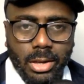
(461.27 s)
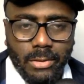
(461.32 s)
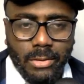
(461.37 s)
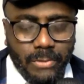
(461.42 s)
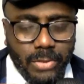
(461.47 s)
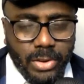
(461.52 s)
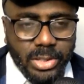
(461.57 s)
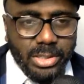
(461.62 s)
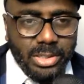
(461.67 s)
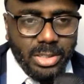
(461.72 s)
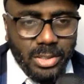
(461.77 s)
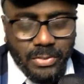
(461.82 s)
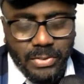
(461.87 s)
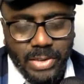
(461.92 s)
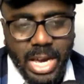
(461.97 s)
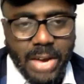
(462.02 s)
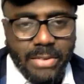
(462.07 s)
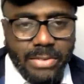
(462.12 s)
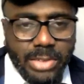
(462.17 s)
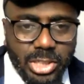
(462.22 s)
for instance, if you
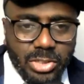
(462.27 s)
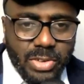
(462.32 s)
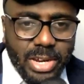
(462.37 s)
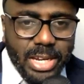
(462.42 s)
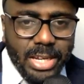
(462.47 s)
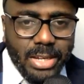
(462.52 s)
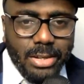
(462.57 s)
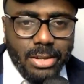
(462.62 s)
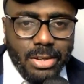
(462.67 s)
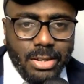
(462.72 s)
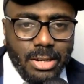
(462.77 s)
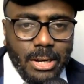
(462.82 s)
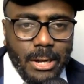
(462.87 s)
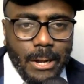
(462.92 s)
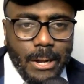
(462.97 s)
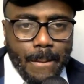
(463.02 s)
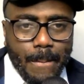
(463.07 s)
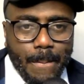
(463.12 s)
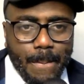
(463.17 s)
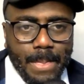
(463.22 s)
have a striker
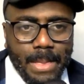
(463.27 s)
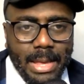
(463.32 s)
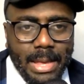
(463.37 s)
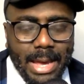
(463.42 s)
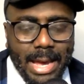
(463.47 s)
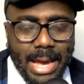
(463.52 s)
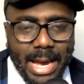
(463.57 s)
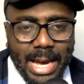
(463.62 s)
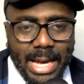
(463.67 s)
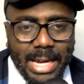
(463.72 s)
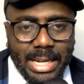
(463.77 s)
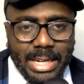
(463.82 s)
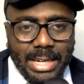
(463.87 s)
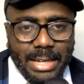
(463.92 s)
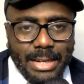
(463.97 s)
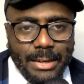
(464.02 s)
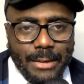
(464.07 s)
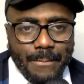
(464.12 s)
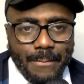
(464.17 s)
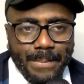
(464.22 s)
and
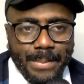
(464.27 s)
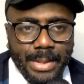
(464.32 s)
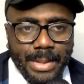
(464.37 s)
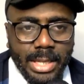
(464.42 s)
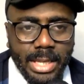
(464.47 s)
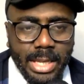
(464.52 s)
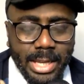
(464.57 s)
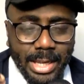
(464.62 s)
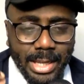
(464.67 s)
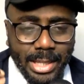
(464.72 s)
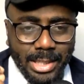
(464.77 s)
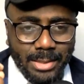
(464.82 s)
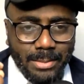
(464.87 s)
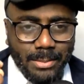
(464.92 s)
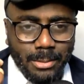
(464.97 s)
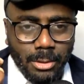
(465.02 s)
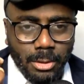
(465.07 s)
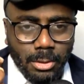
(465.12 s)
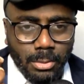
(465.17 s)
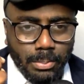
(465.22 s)
he's
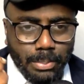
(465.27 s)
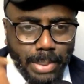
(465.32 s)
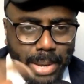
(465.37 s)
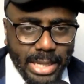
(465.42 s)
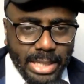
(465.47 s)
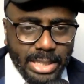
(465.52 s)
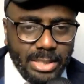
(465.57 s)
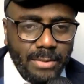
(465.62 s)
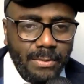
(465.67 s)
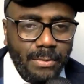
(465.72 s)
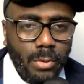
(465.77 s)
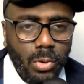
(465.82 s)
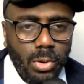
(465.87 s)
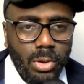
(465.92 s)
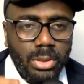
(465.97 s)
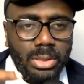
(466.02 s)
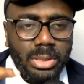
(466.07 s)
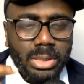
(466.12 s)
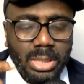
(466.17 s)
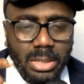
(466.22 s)
benched for
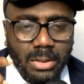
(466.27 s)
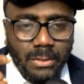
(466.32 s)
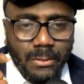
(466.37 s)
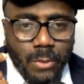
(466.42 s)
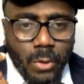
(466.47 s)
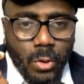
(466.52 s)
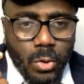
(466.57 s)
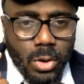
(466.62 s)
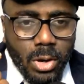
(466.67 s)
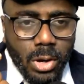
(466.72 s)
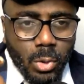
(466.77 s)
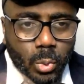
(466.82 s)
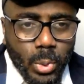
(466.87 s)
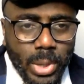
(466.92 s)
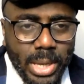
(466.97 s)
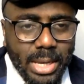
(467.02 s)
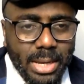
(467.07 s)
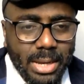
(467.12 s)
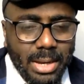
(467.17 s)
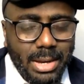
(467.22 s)
a
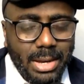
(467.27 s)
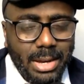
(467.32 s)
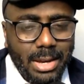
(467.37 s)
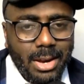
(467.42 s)
winger,